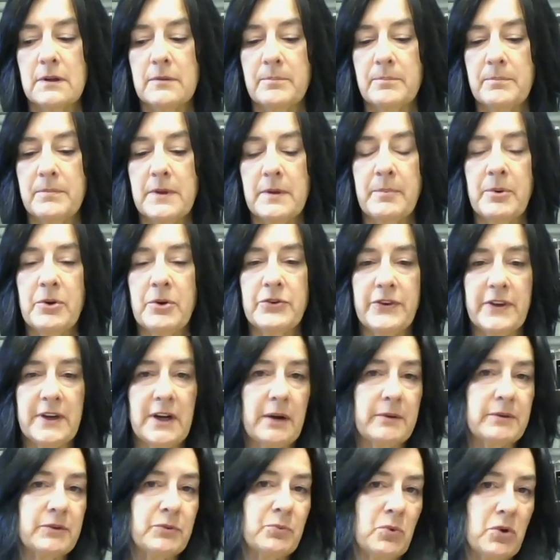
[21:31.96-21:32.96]
the person I
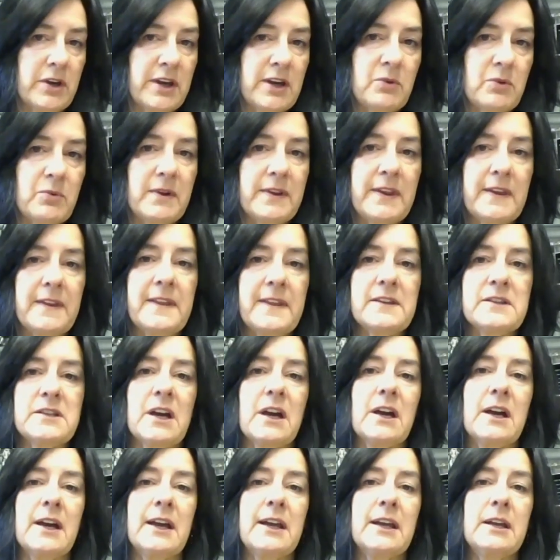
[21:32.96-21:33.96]
was working with at the
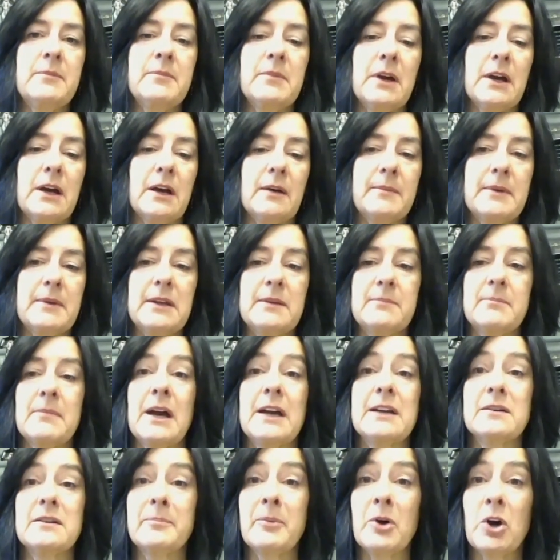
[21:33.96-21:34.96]
time in
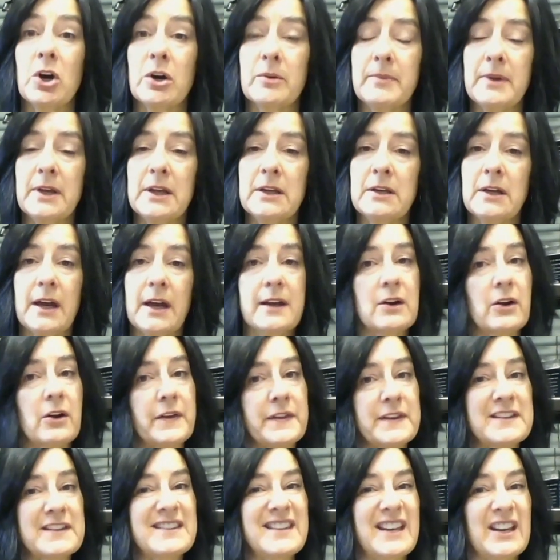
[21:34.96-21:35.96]
my department, not on
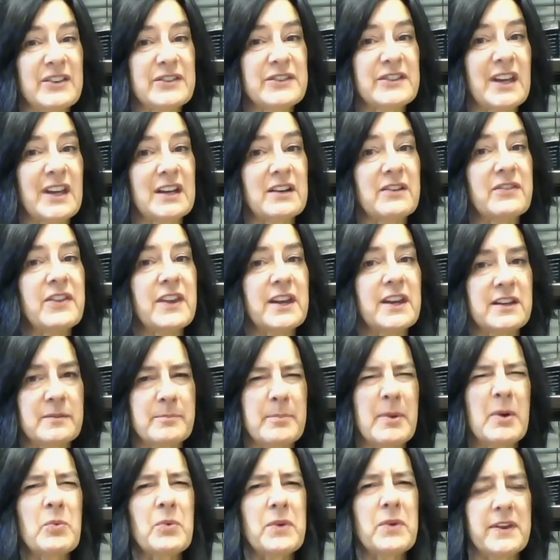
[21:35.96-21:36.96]
the sales side of things,
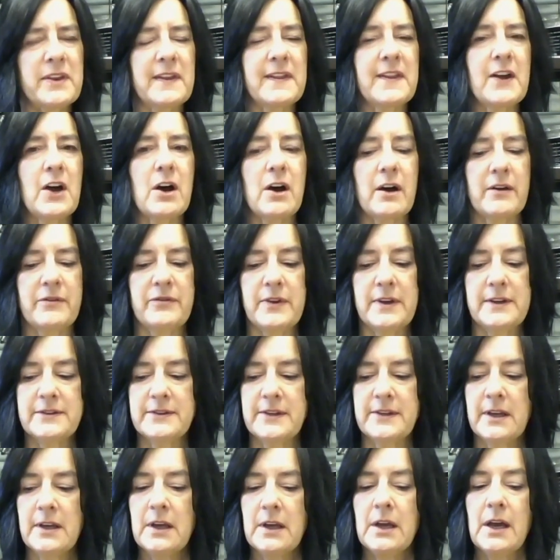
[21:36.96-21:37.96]
but within the
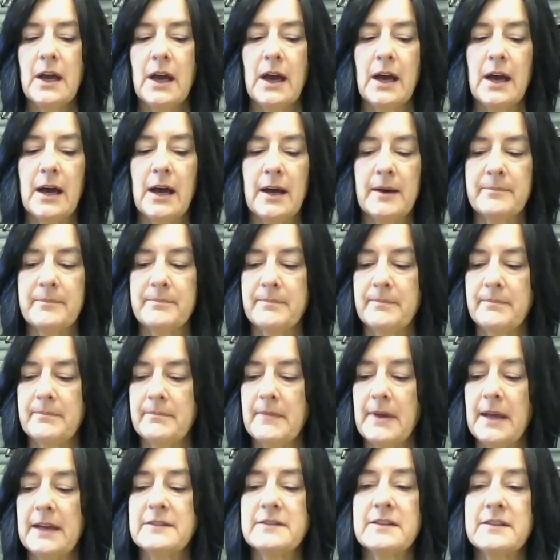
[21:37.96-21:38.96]
office,
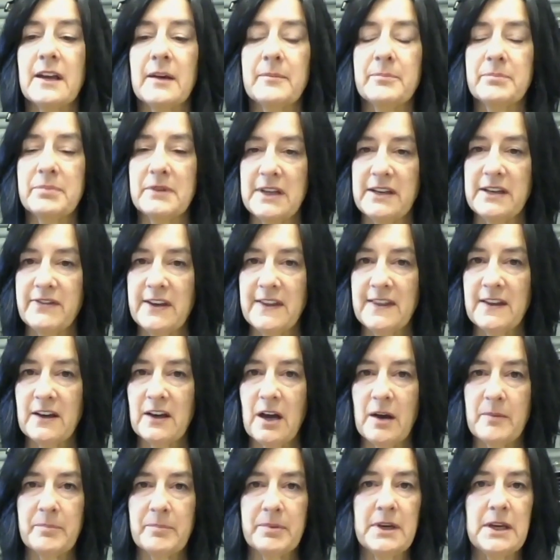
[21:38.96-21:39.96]
ends up leaving the
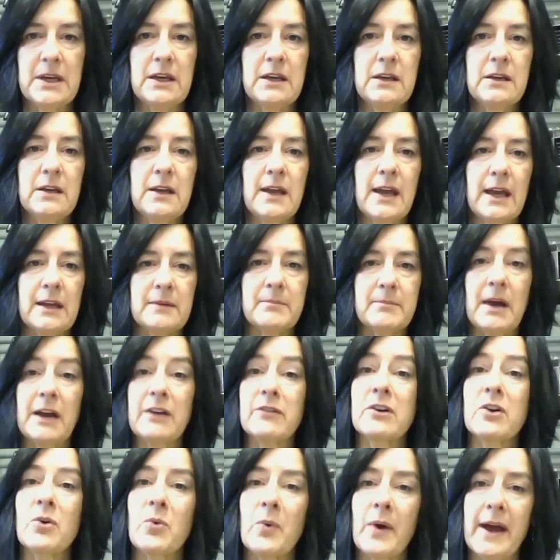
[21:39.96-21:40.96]
company at my
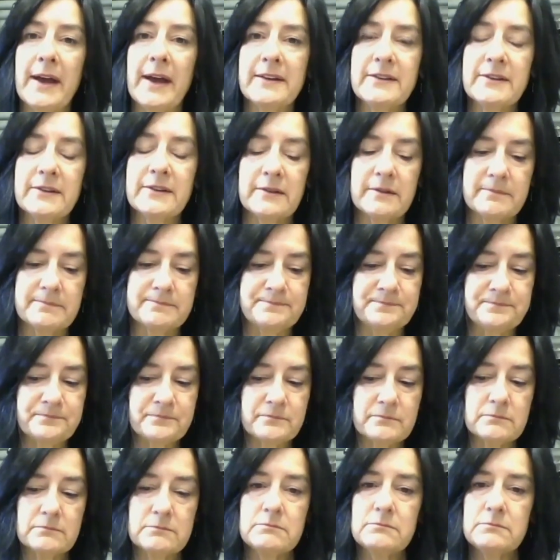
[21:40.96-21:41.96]
request.
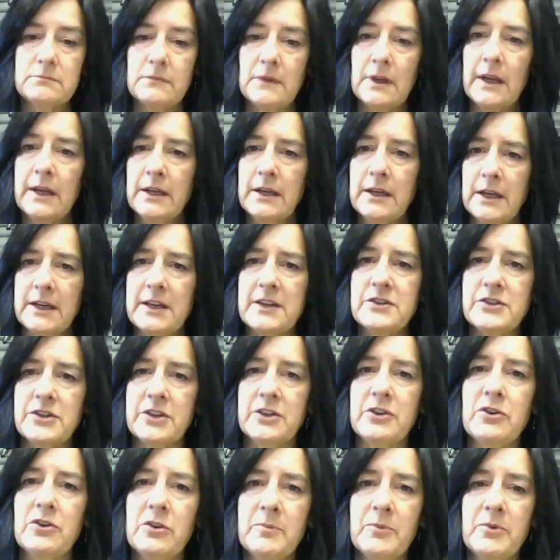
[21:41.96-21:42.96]
And I
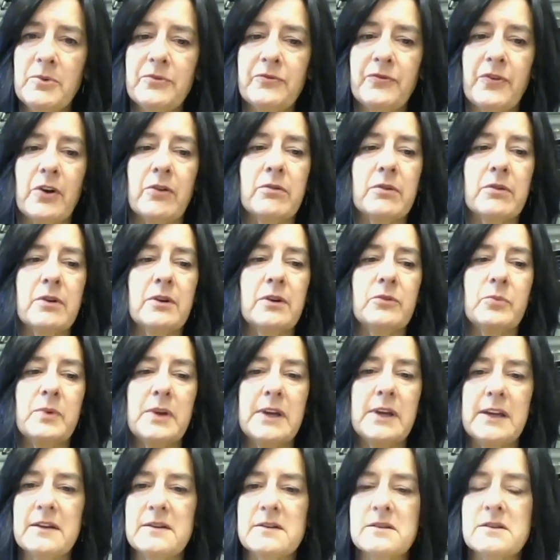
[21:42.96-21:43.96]
continue to move forward. We
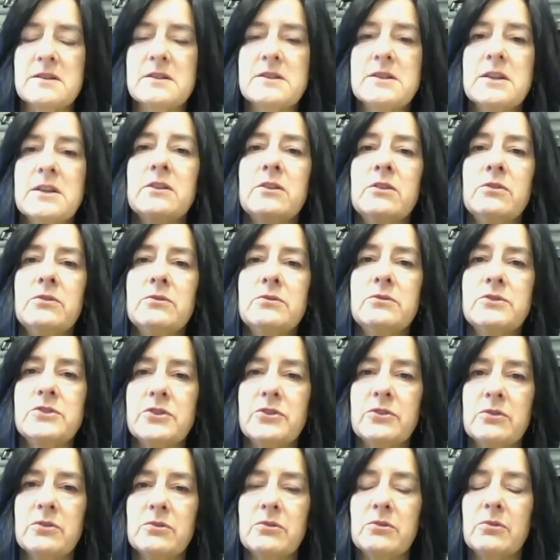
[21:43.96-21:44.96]
continue
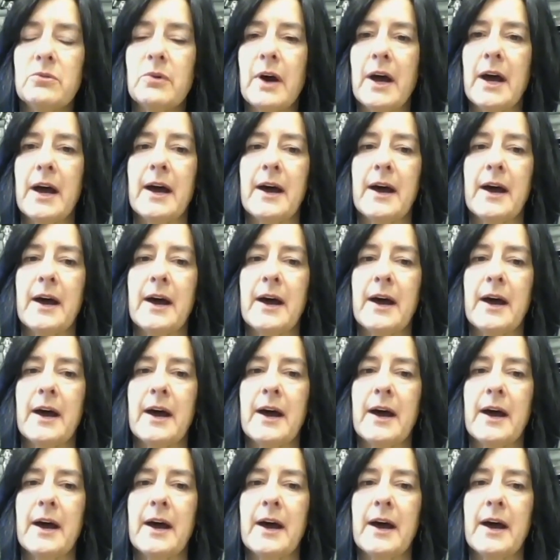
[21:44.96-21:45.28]
to